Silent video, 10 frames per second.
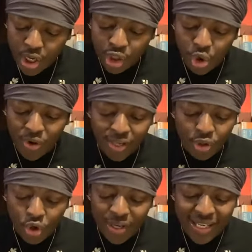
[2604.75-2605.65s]
no,
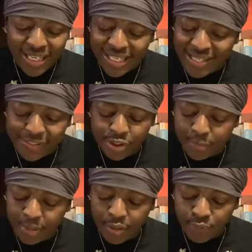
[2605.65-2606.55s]
nor any
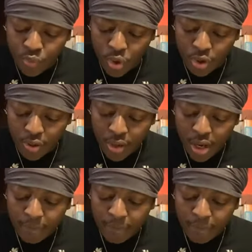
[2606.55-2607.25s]
instrument of war.